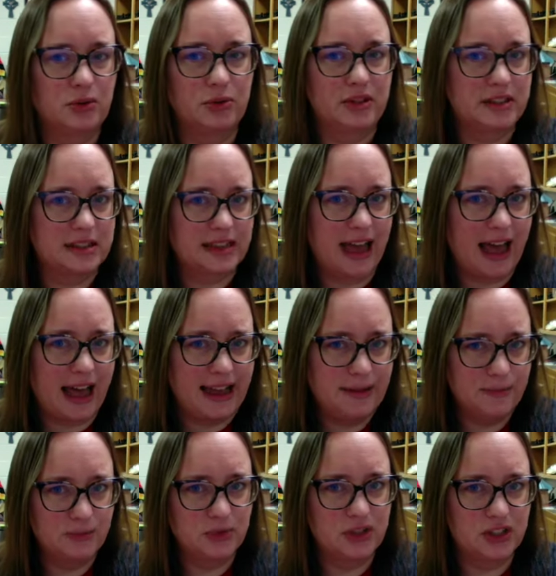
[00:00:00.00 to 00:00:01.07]
the sky,
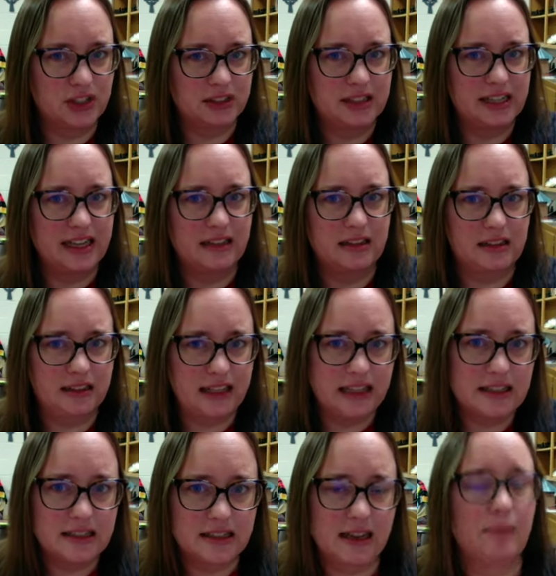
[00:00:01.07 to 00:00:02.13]
resulting in the
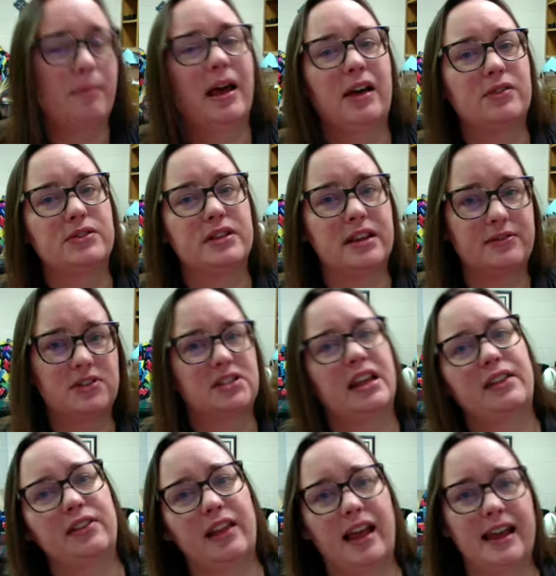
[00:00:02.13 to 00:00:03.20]
least amount of
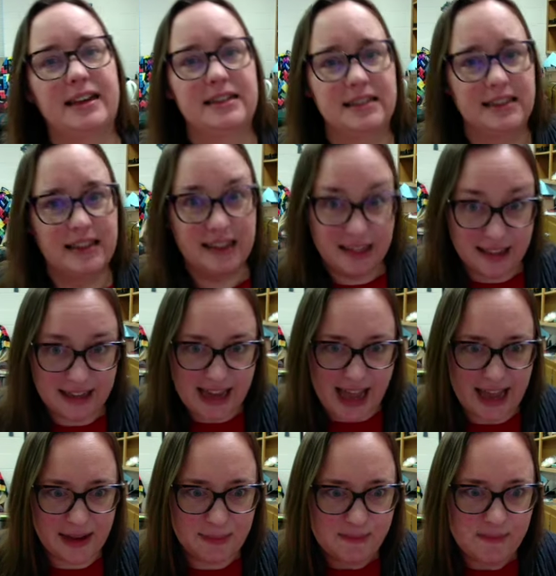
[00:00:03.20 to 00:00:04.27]
sunlight in the
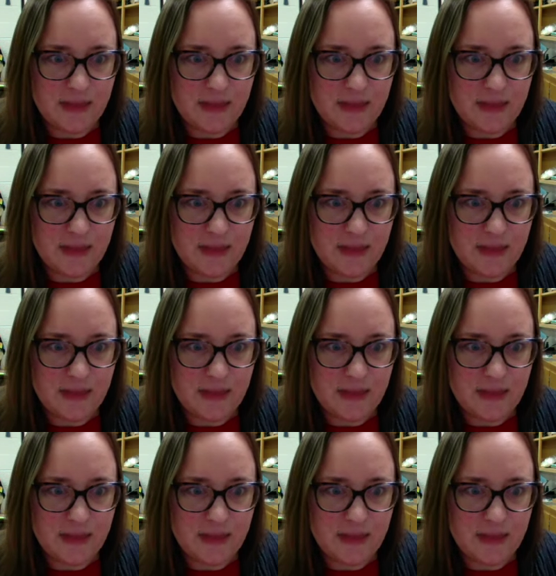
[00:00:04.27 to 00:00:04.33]
day.